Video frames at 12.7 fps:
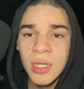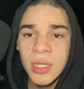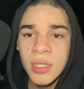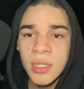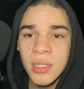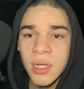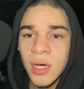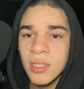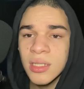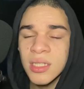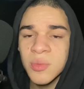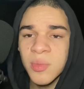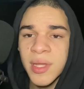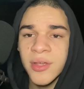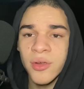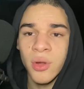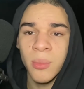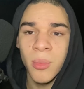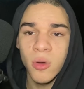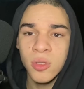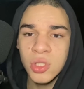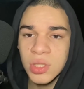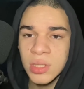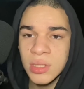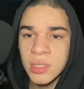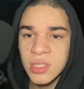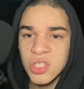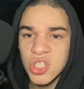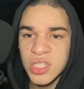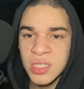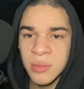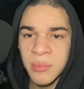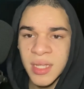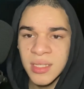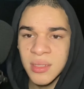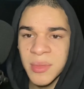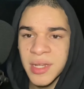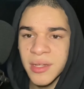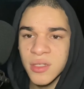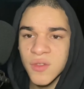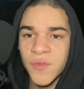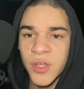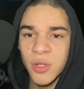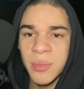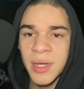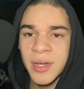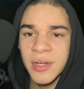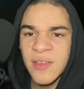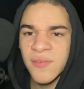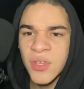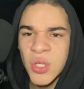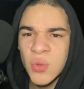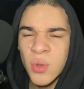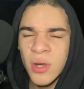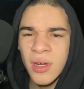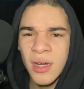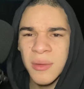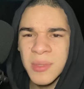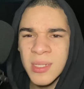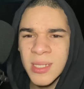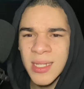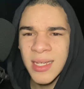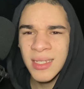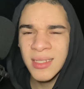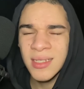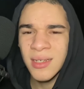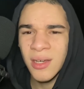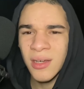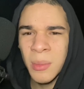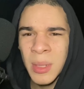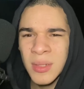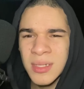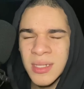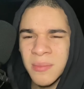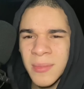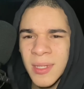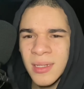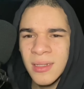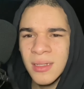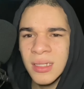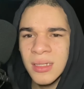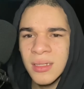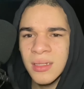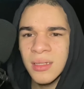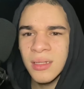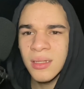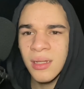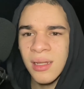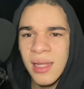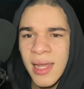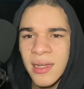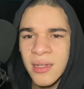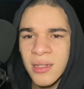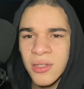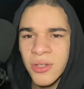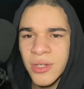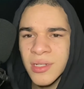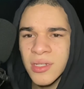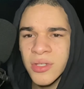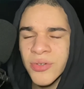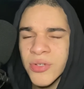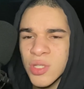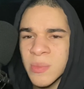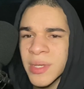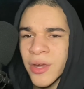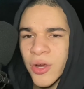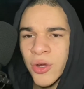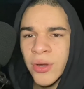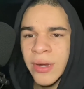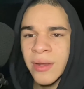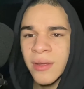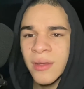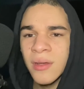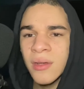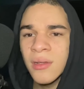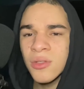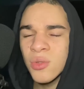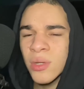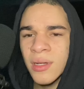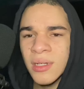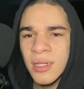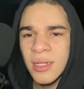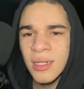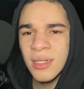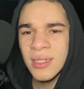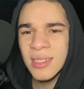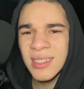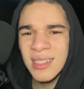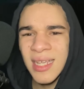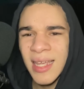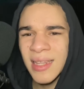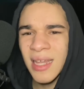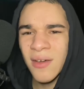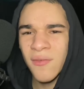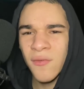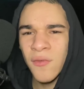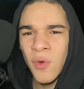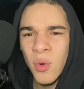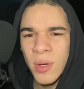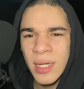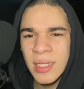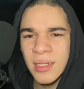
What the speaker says: not display your emotions just to make somebody else feel better. If you are upset about something, let your concerns be heard. Do not stay in that void